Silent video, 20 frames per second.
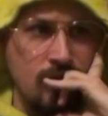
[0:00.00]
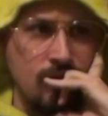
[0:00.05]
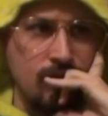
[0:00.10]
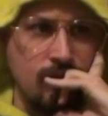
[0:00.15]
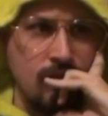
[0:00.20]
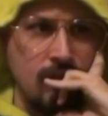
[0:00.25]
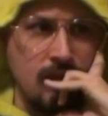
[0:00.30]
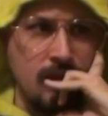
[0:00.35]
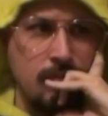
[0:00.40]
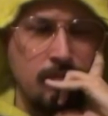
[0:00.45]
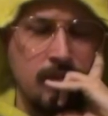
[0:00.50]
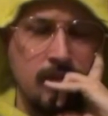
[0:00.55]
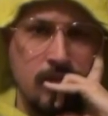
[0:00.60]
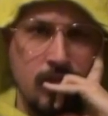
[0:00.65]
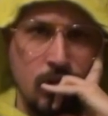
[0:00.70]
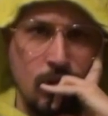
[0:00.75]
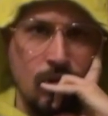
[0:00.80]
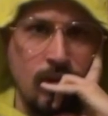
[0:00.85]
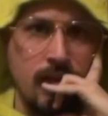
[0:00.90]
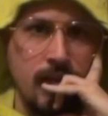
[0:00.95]
from in
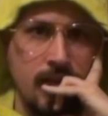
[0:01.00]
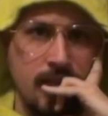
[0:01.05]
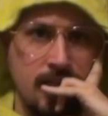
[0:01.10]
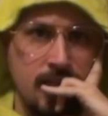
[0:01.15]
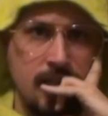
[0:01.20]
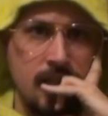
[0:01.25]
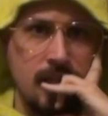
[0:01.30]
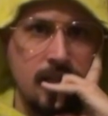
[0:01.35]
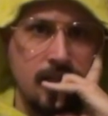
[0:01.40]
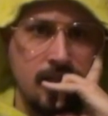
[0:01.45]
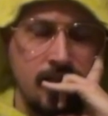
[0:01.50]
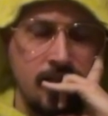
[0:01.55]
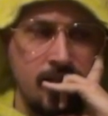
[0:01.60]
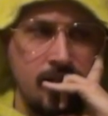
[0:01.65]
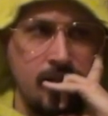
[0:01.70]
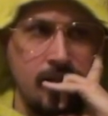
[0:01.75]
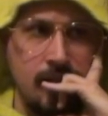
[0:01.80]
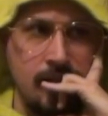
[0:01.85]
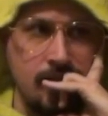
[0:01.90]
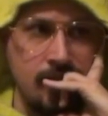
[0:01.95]

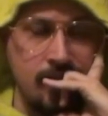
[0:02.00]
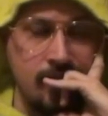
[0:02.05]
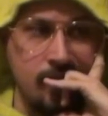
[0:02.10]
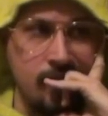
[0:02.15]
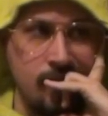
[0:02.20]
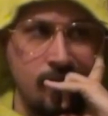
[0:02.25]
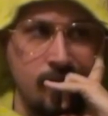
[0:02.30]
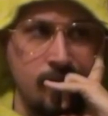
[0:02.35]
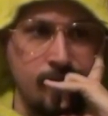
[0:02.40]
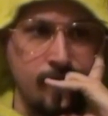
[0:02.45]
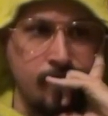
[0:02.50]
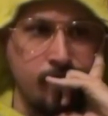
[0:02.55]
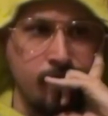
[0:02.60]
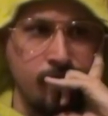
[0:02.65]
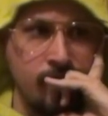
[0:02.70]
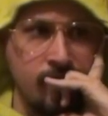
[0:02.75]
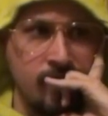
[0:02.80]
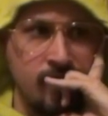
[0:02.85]
2016. Damn.